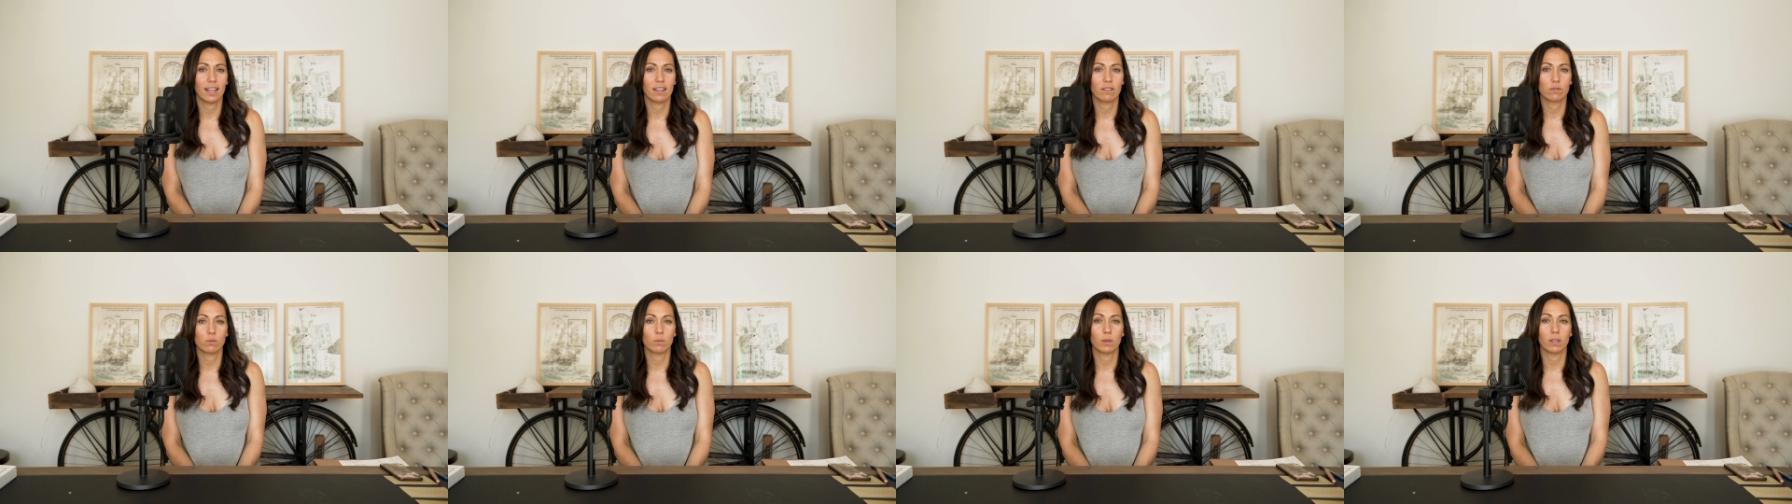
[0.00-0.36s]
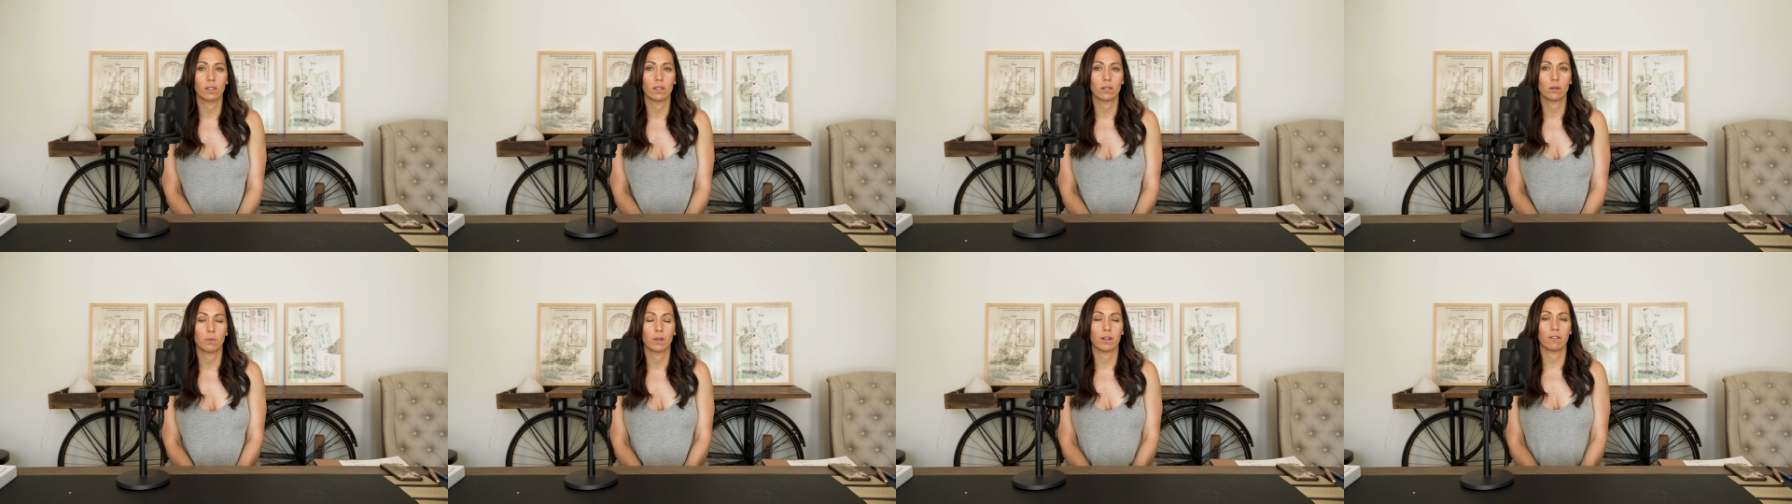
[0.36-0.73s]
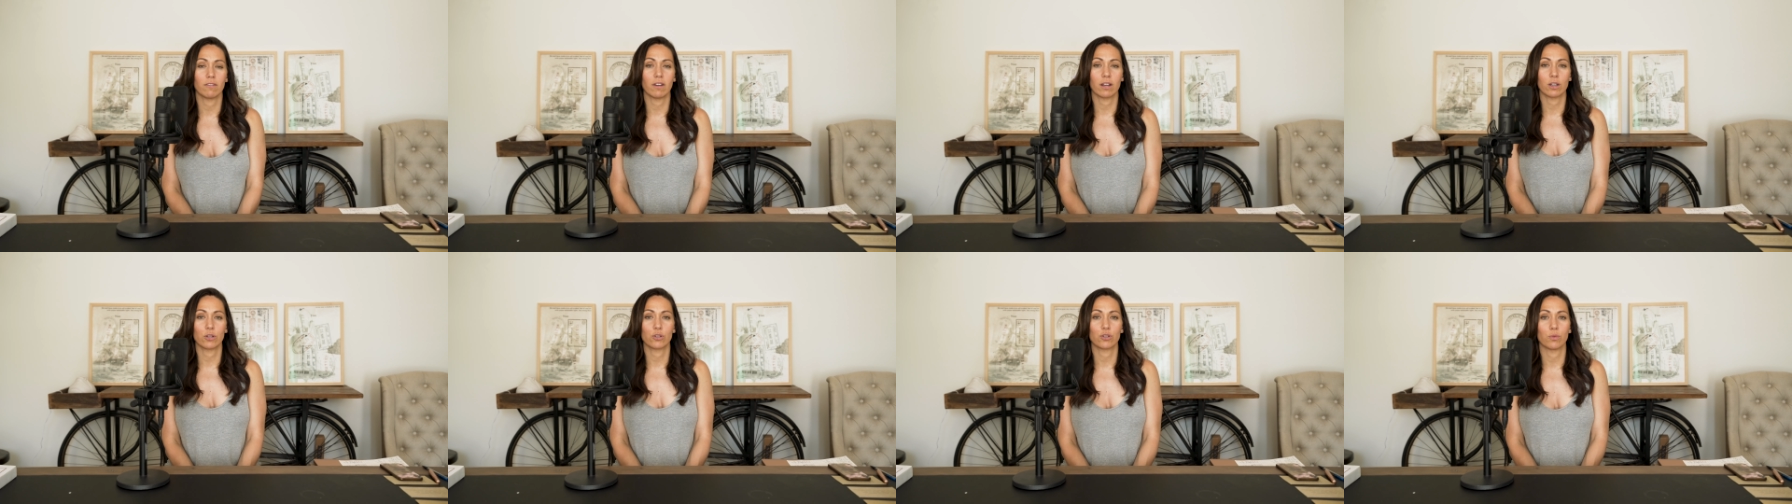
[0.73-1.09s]
it gives me a little bit of
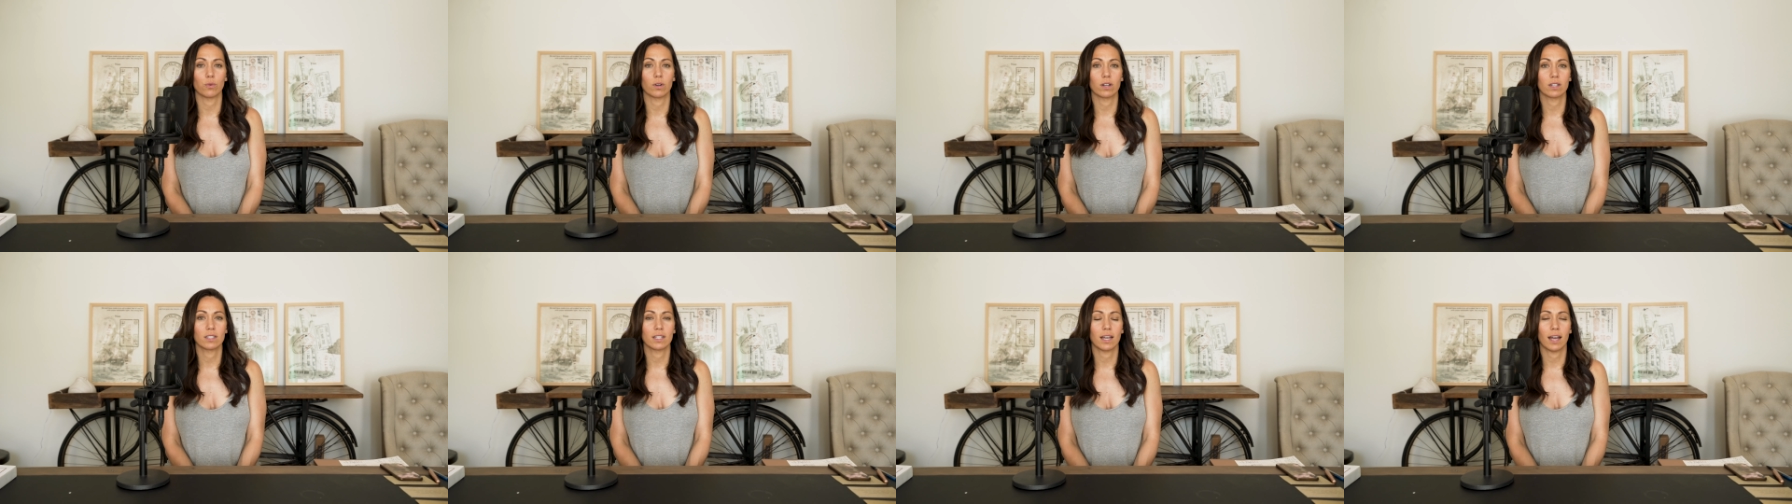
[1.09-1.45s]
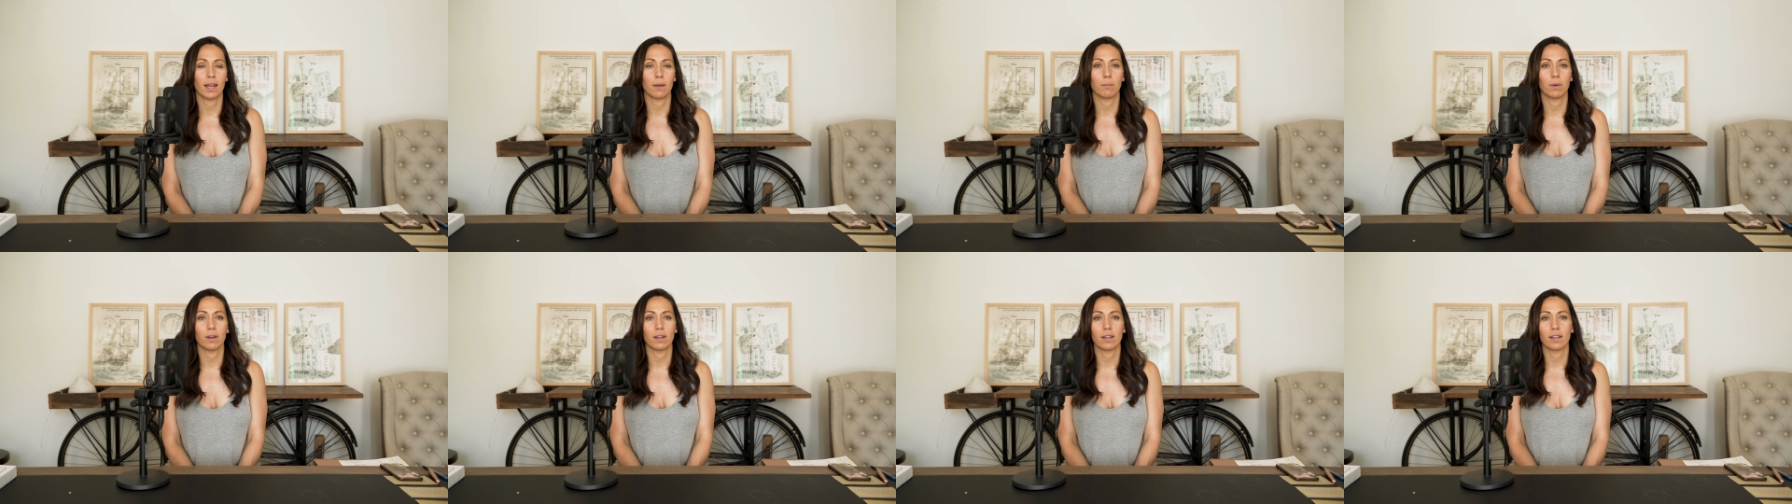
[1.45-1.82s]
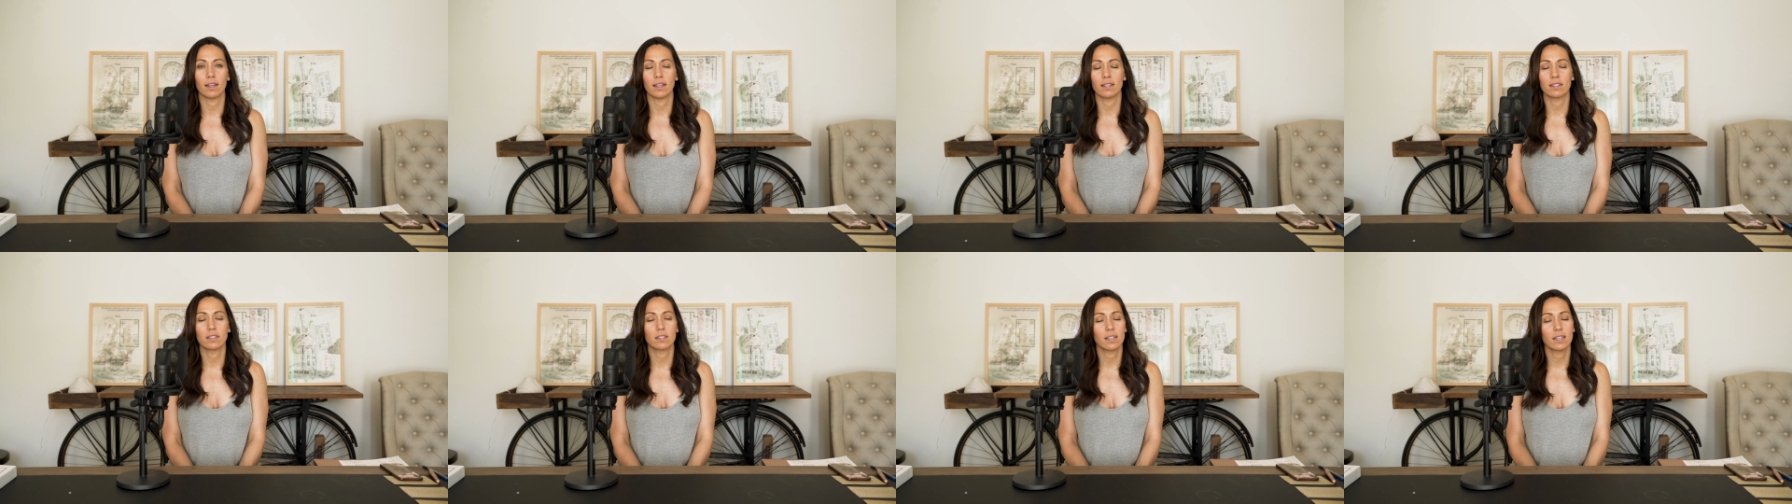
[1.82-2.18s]
extra work time, but
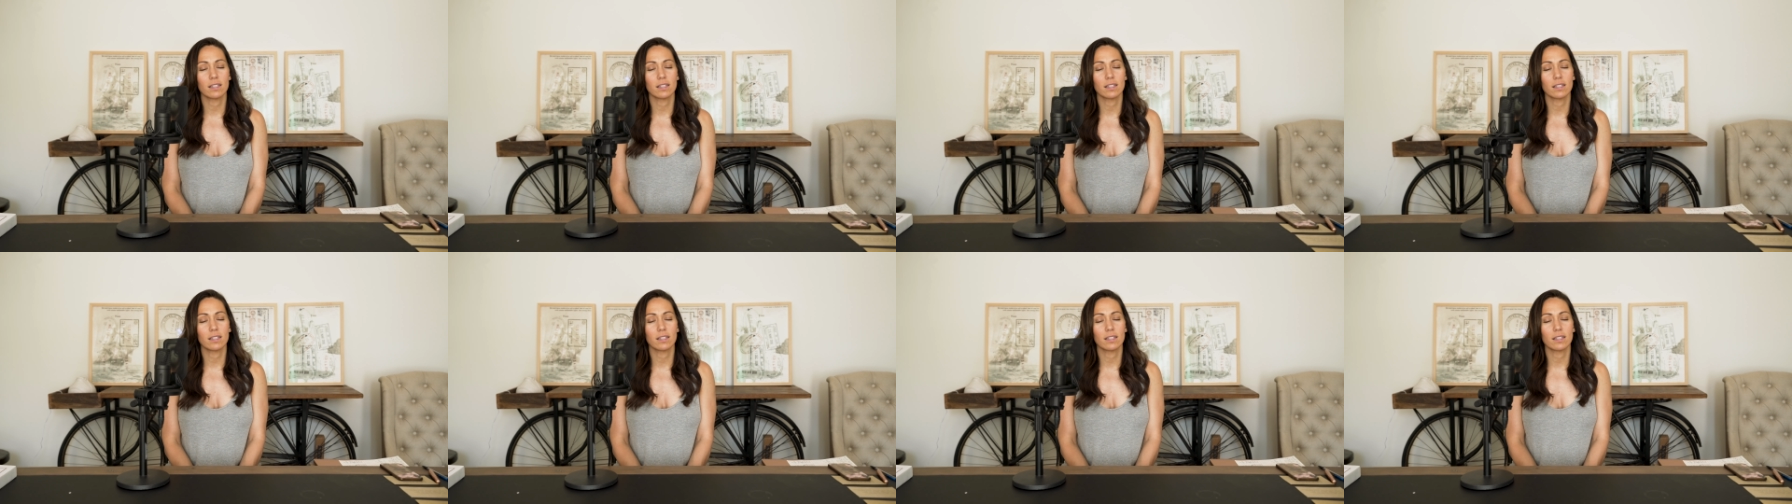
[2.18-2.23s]
it's